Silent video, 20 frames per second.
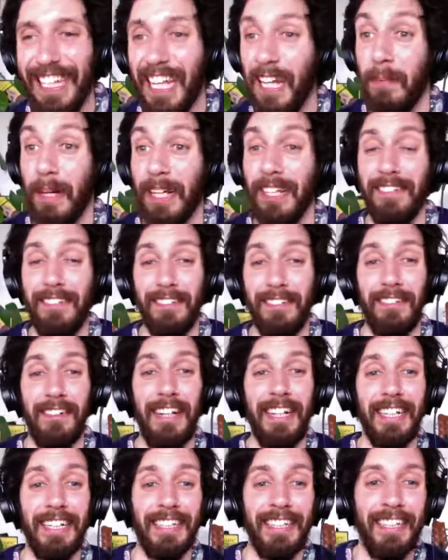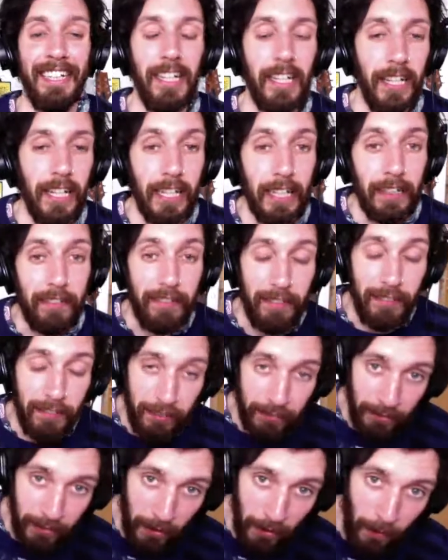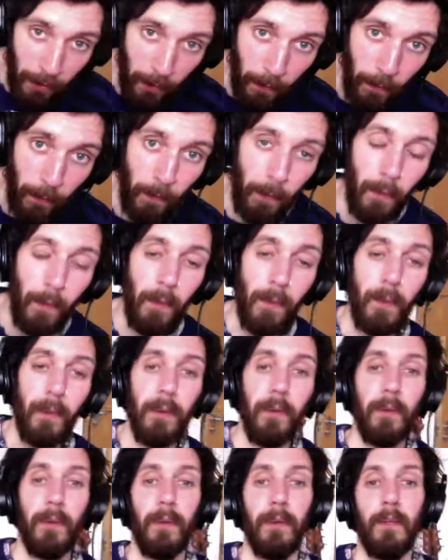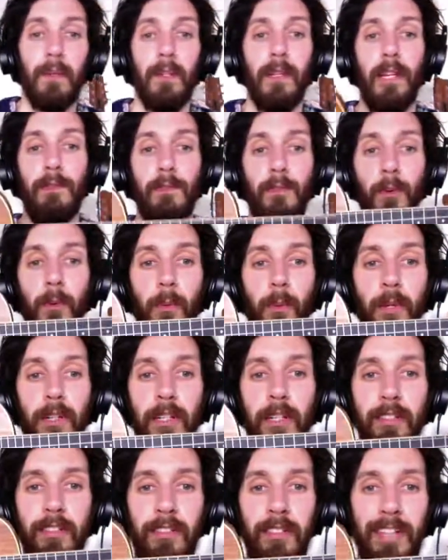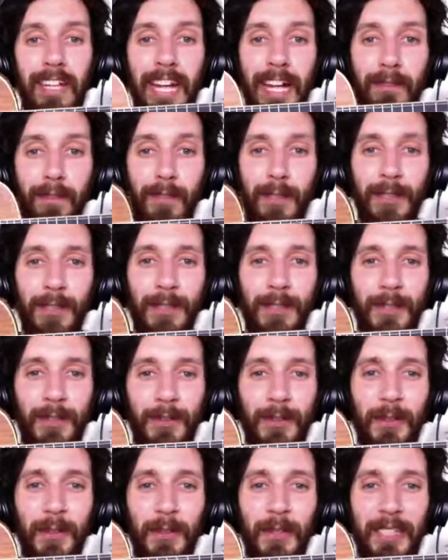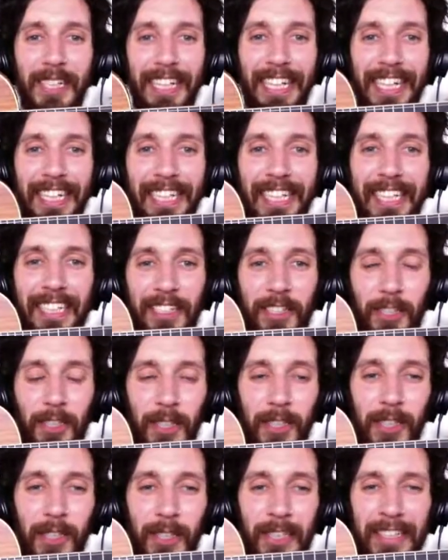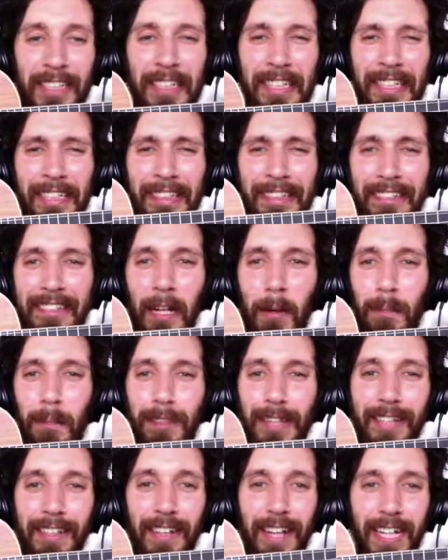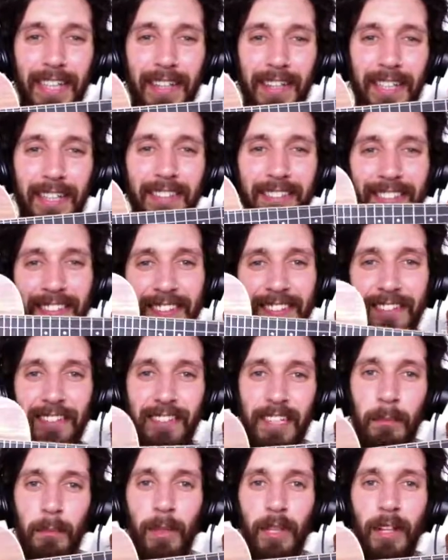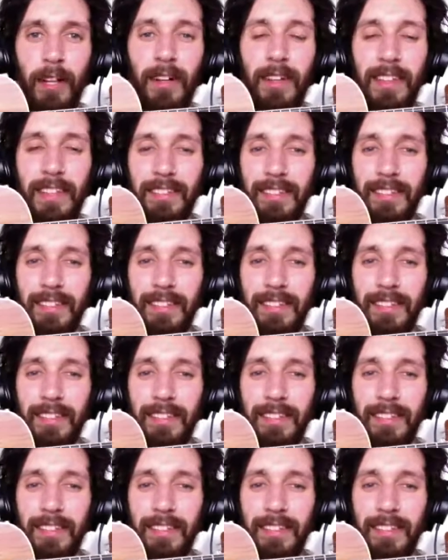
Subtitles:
Yeah, ballads are great. So, if you would have a look at your ukulele, it should look something like this, similar.